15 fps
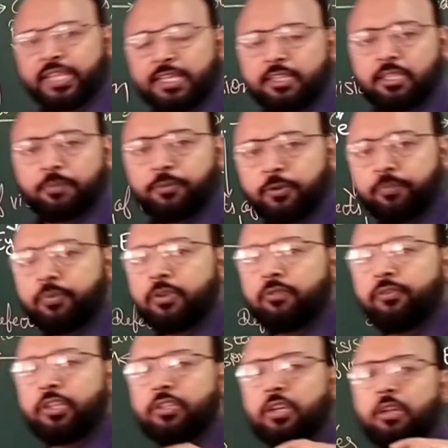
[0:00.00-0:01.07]
in the
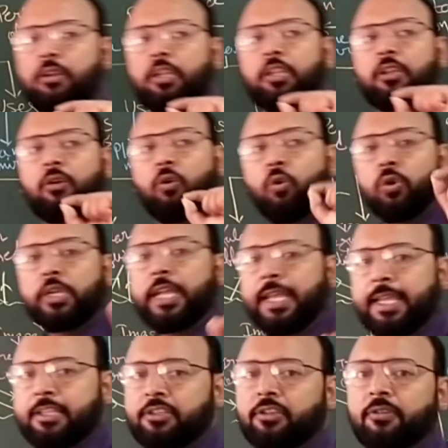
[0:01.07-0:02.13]
people which are in the old
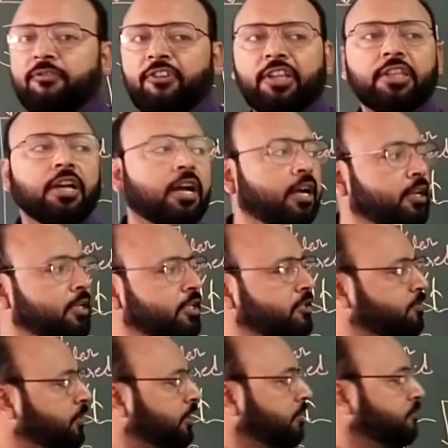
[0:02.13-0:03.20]
age, when the
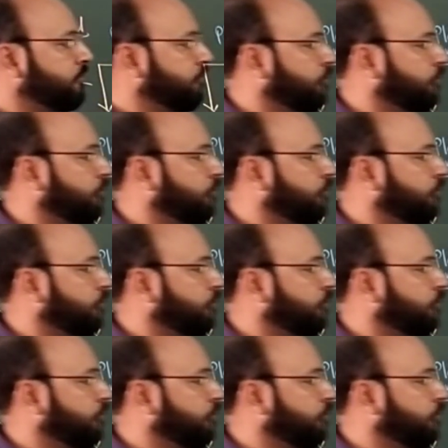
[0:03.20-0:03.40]
eyelids becomes